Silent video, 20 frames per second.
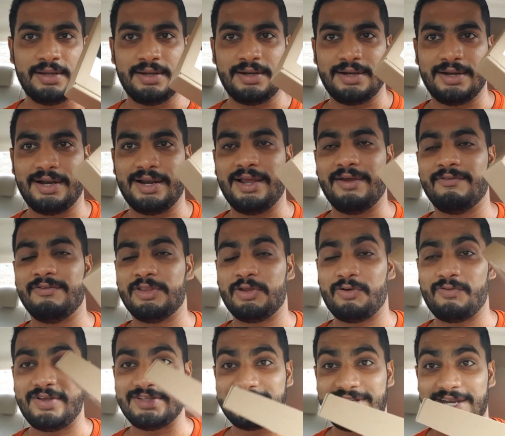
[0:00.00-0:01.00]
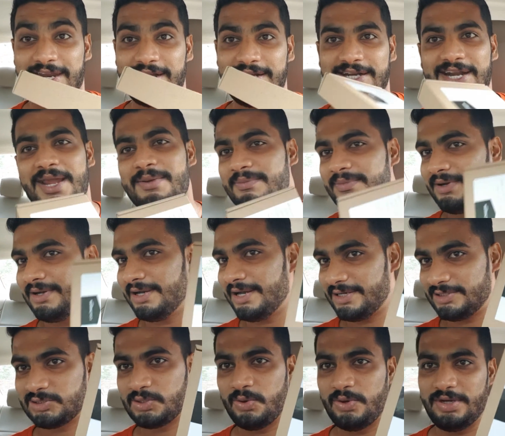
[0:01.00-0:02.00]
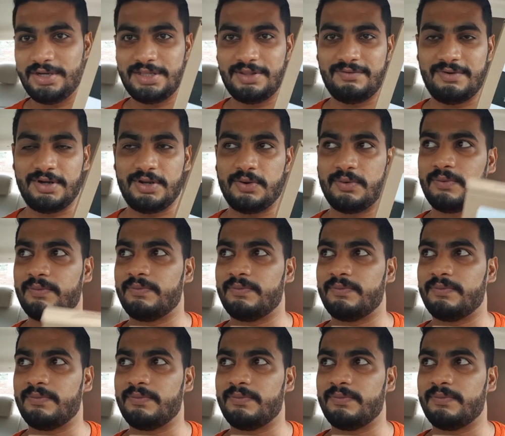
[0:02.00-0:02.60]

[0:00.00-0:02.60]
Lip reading: without wasting any time, let's go into the video.